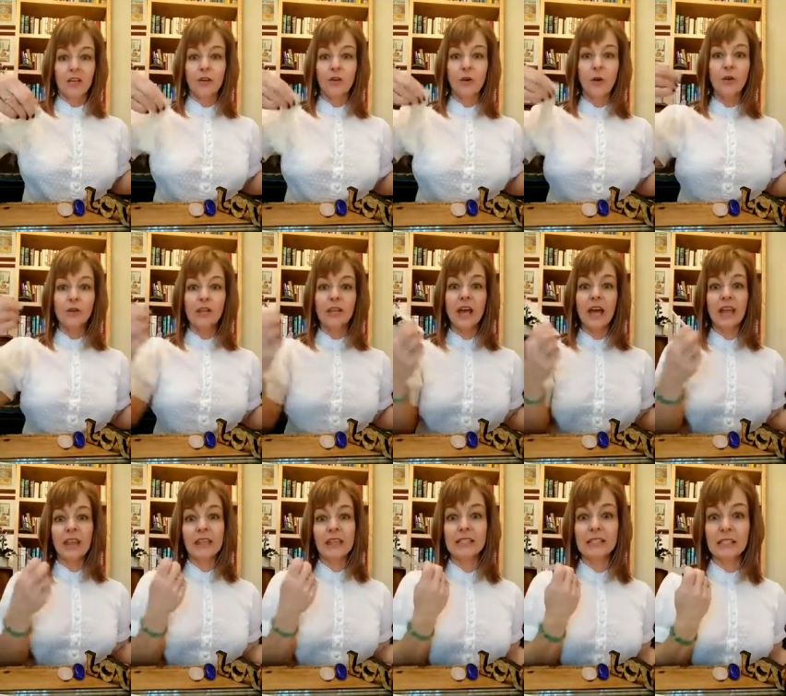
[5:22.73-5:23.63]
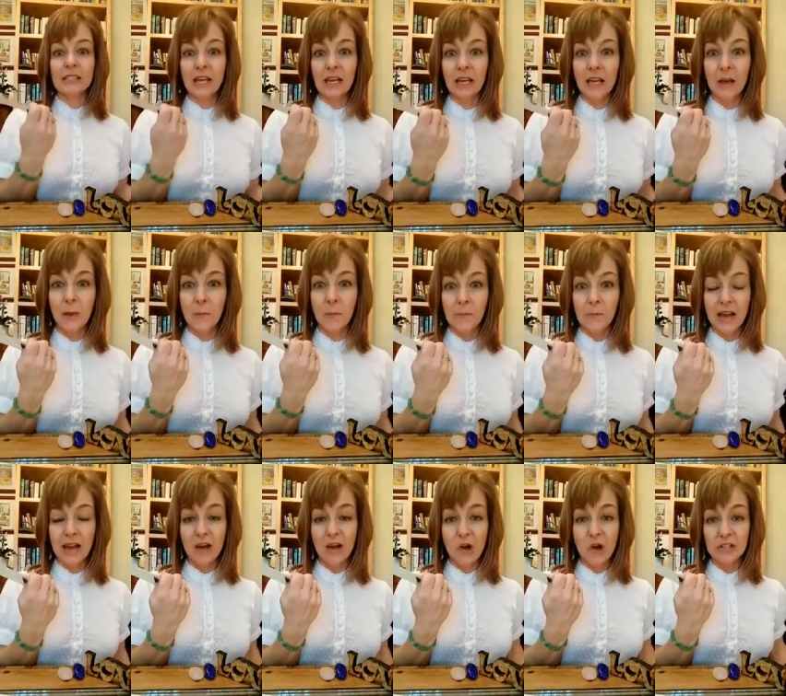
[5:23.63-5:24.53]
You're only like the second
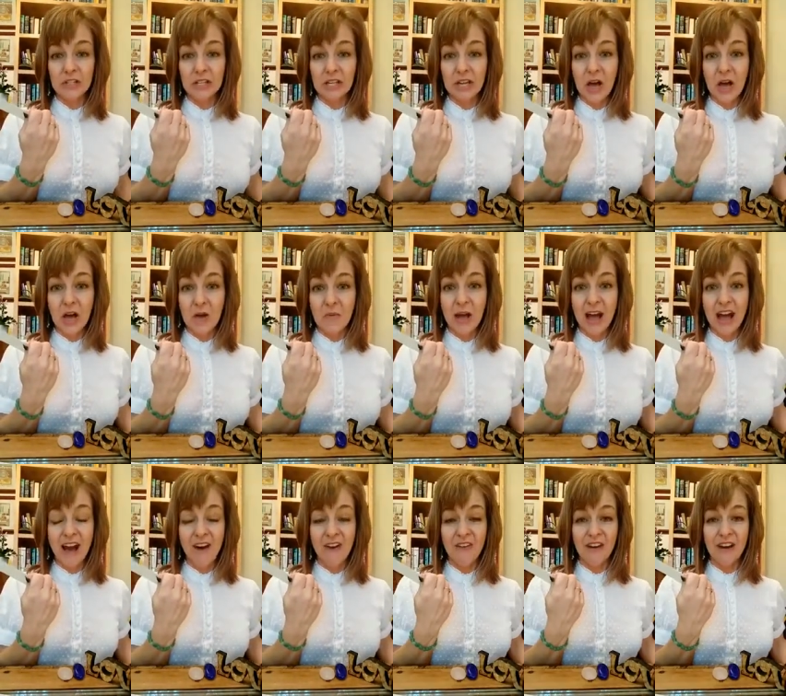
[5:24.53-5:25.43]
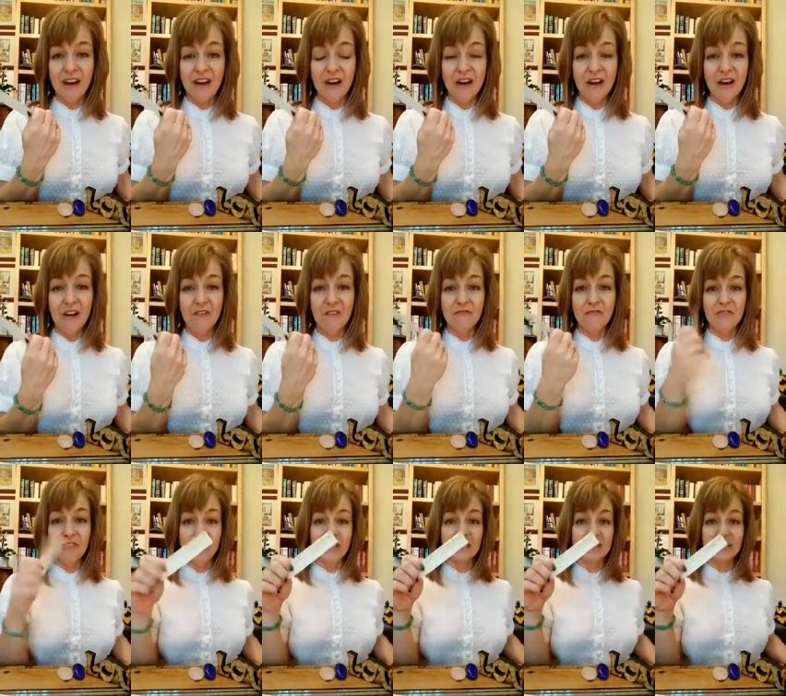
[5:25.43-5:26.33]
male to come out of
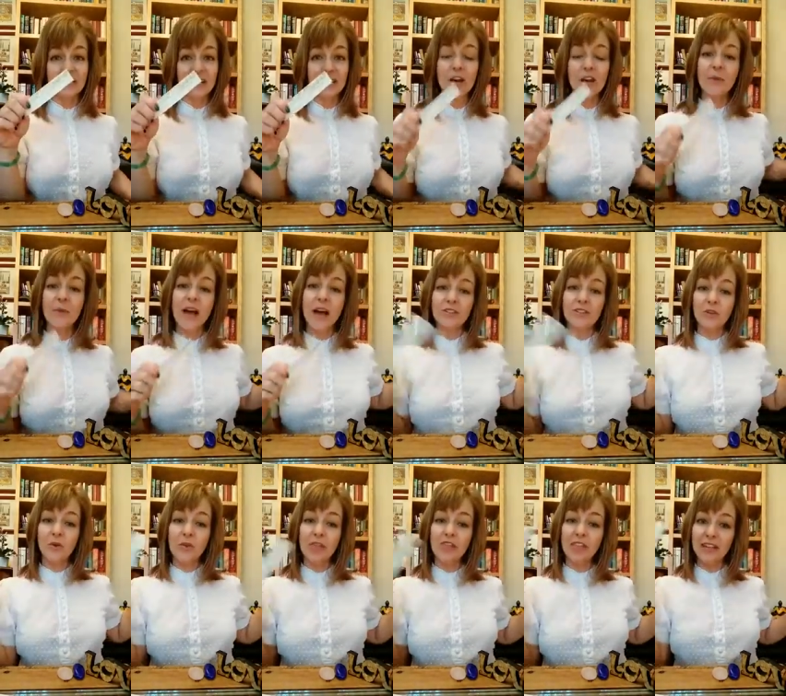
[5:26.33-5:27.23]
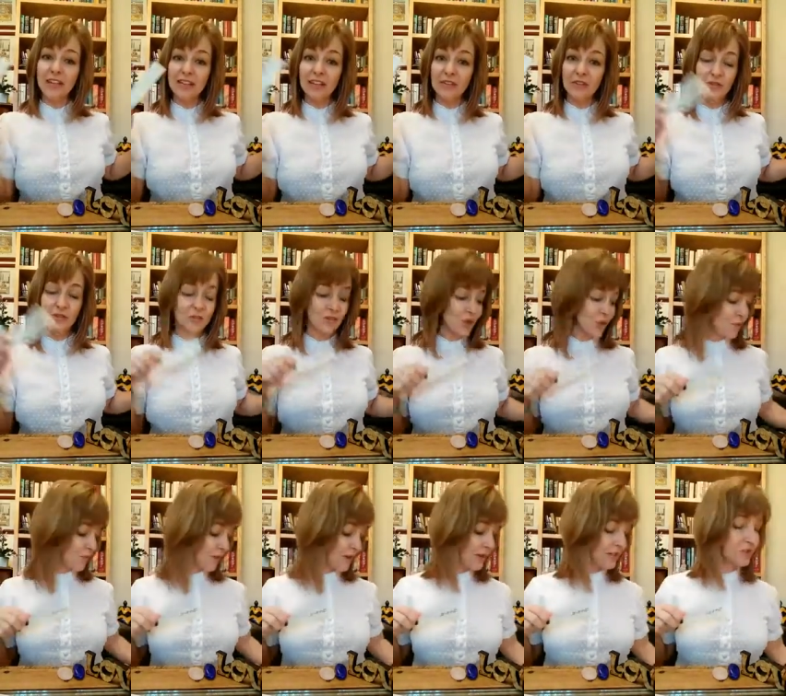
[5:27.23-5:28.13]
the teacup hat, so thank you
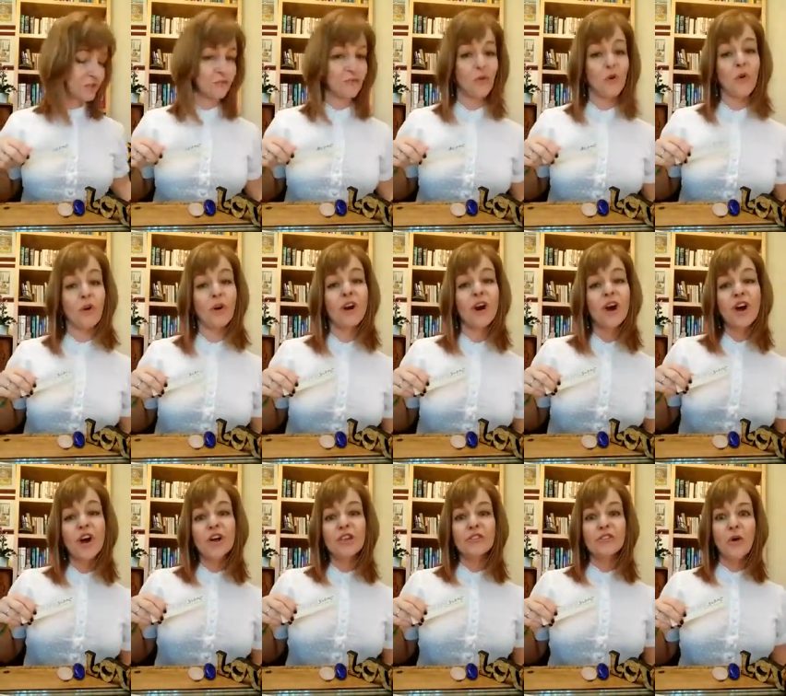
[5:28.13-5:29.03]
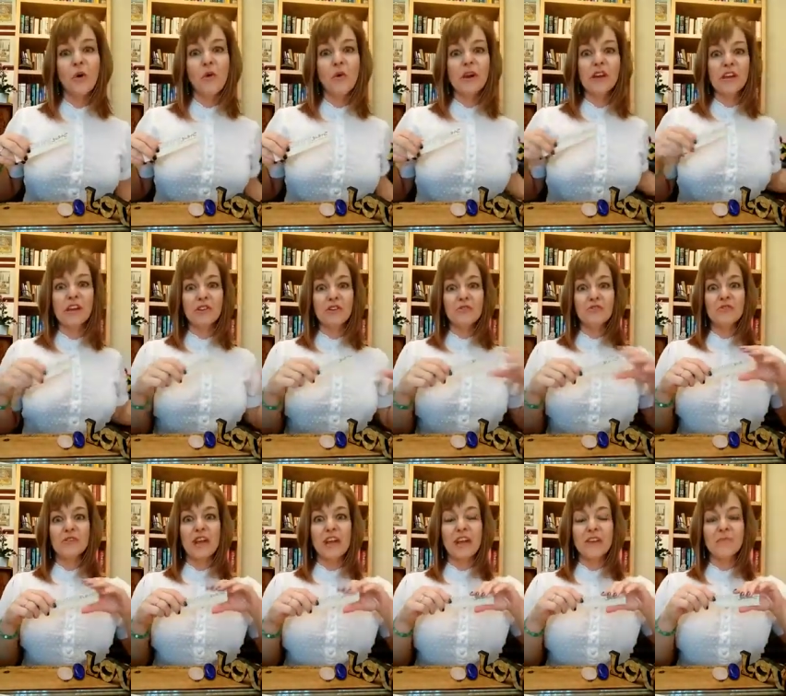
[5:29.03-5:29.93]
so much for throwing
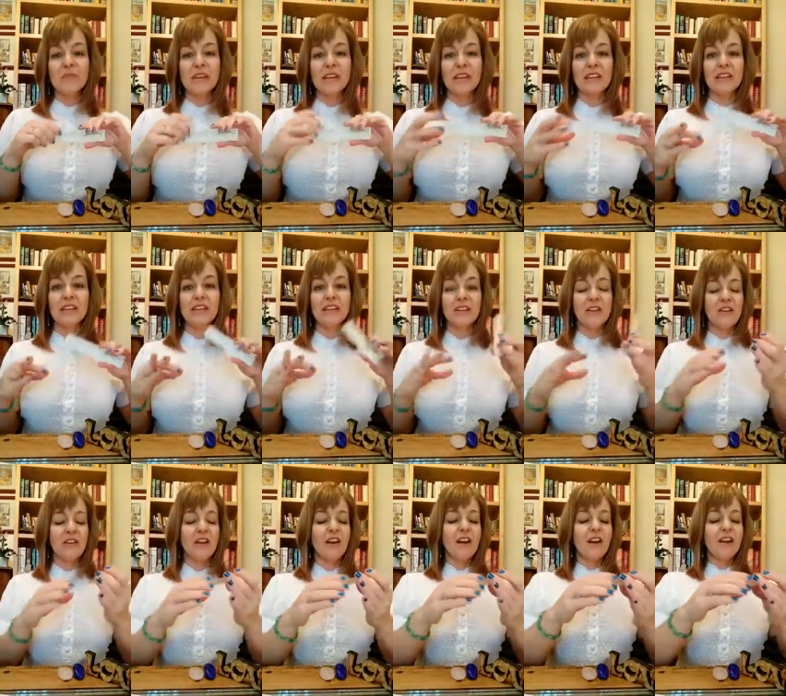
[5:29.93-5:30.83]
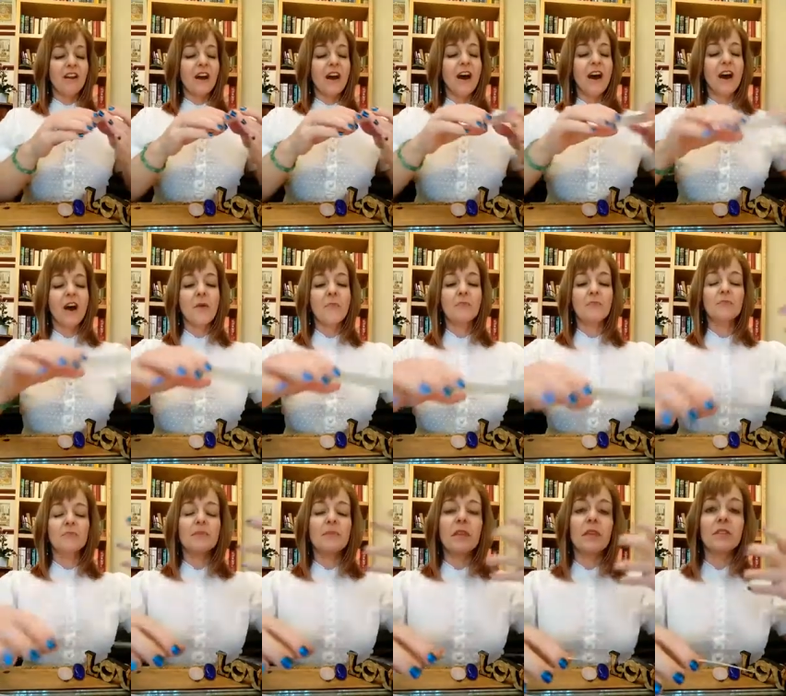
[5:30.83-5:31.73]
your name in here.
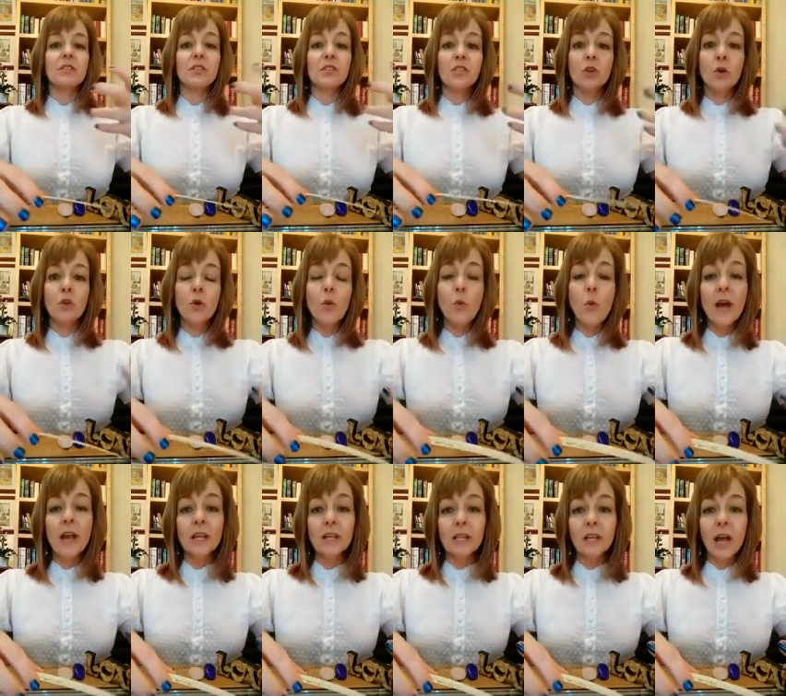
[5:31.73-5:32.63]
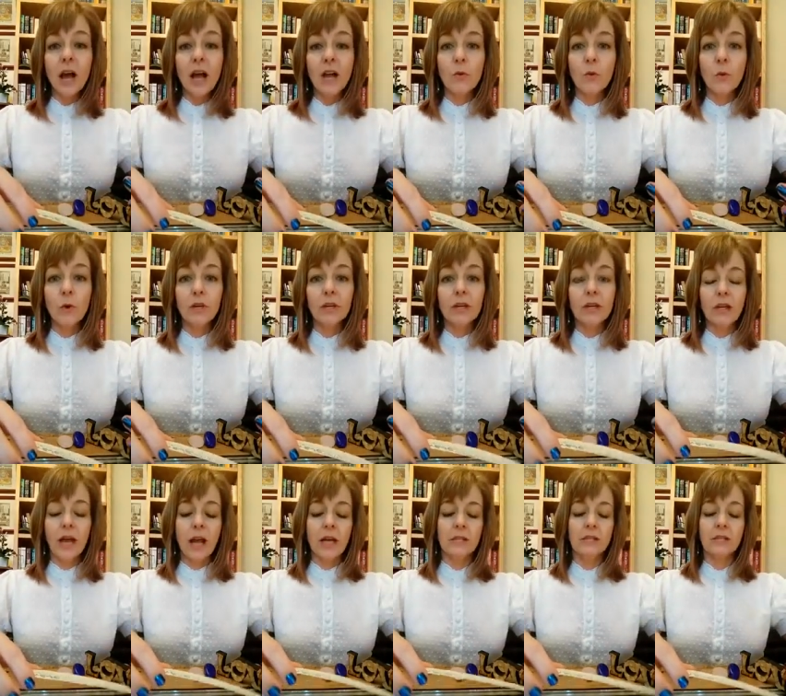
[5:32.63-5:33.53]
And so the way that I work,
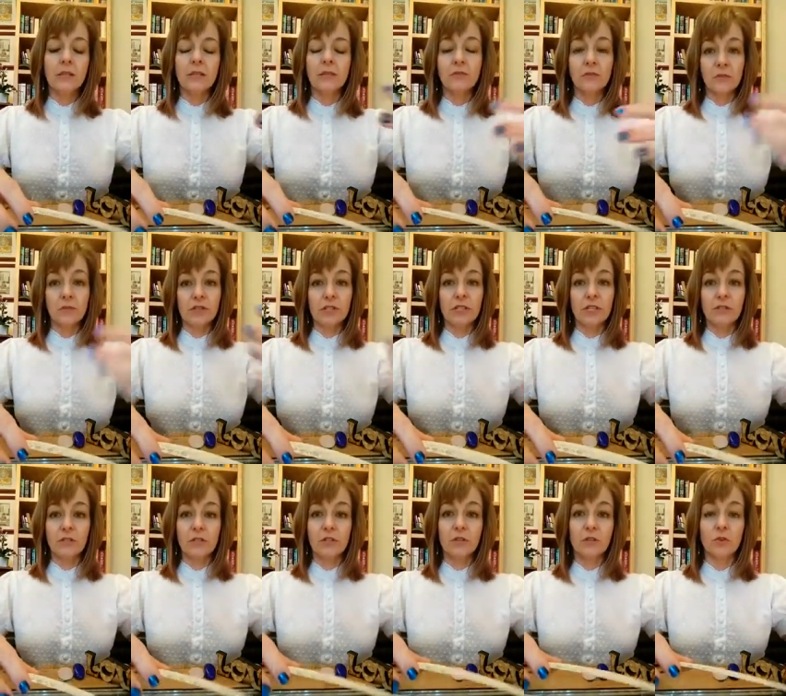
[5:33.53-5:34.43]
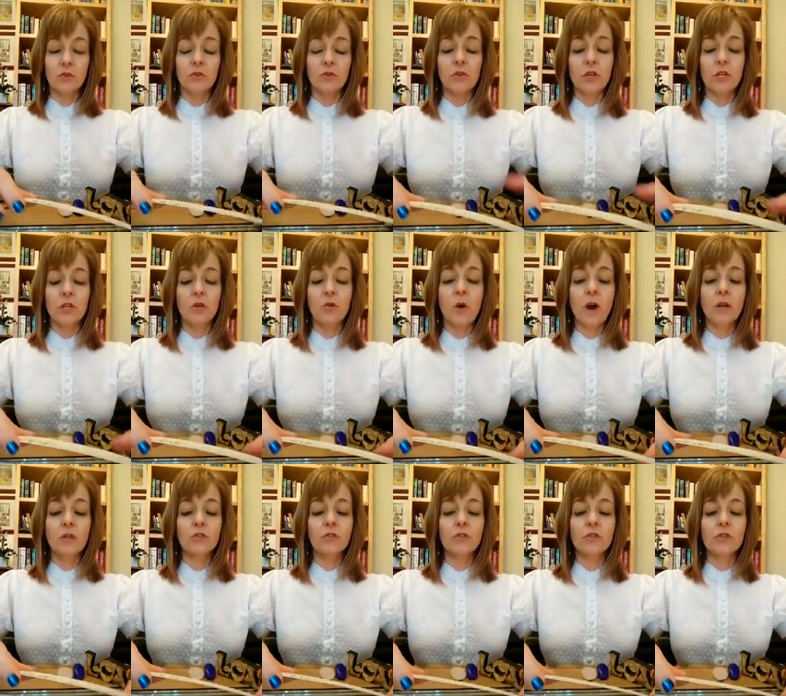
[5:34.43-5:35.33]
guys, and for Steven too, so that you
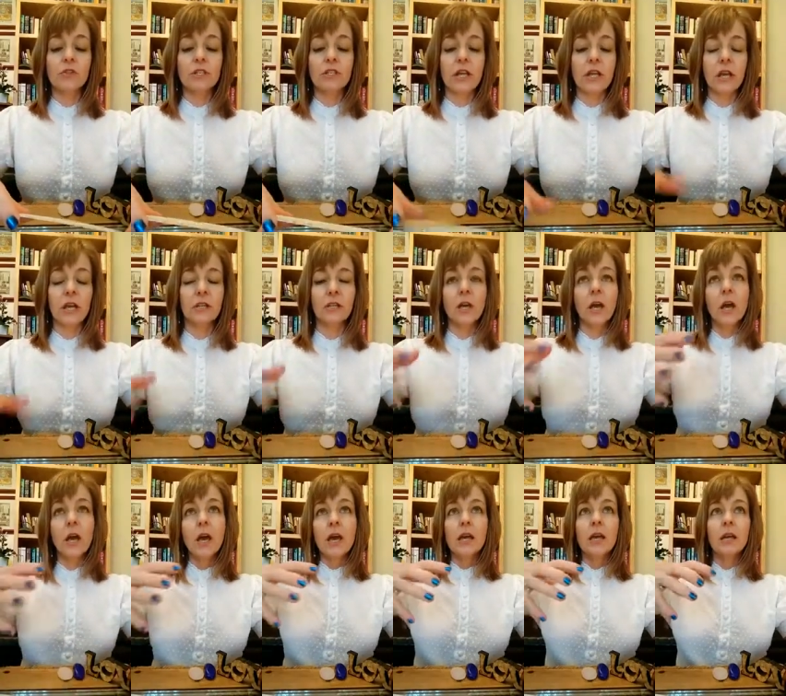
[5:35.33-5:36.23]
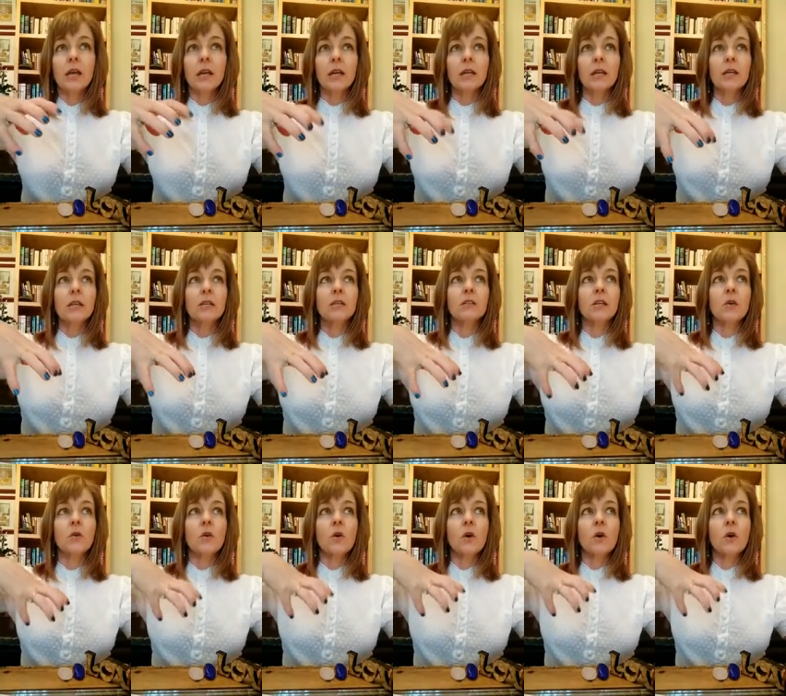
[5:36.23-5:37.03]
understand, is